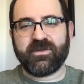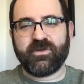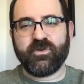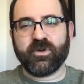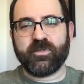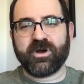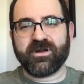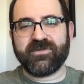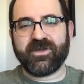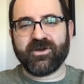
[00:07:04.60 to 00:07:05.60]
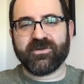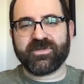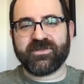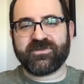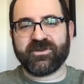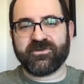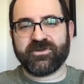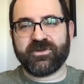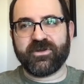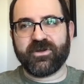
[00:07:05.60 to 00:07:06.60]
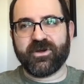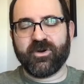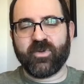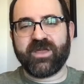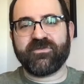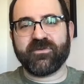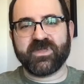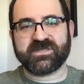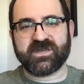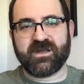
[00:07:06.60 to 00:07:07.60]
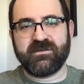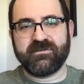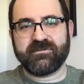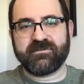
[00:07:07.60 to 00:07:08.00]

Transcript: your part of the Earth is tilted away from the sun,